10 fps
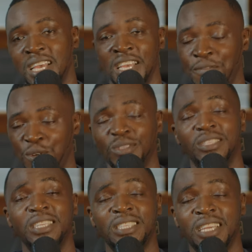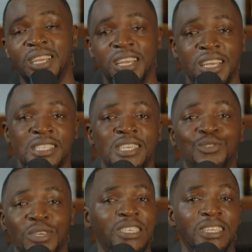If you want to start a, a
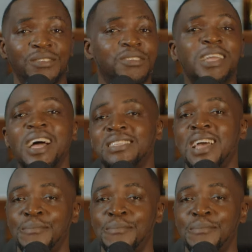TikTok channel, start.